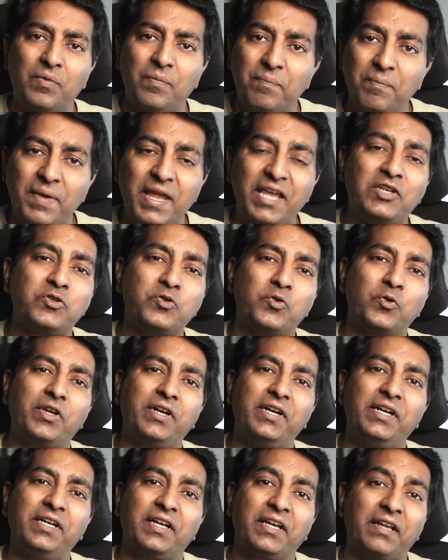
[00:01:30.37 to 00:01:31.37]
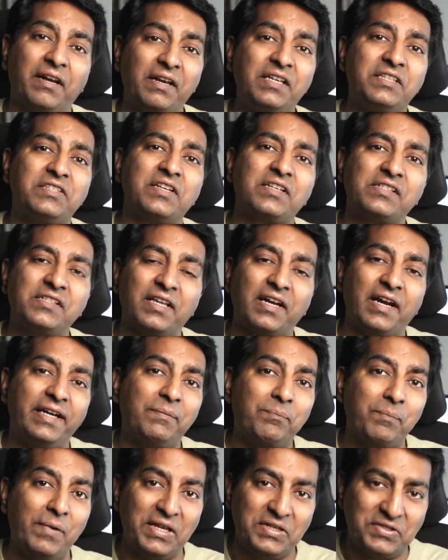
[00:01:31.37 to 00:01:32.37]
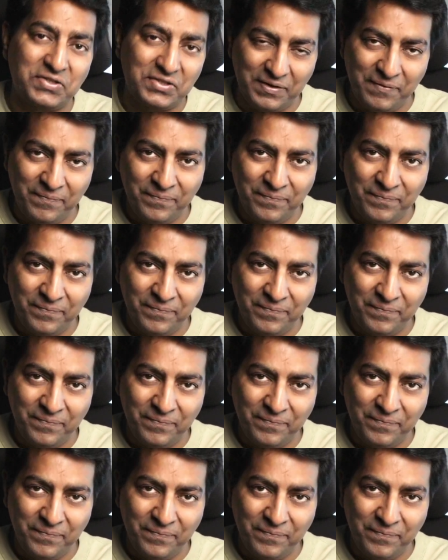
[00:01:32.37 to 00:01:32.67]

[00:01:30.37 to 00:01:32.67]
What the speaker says: make sure it reaches the right place.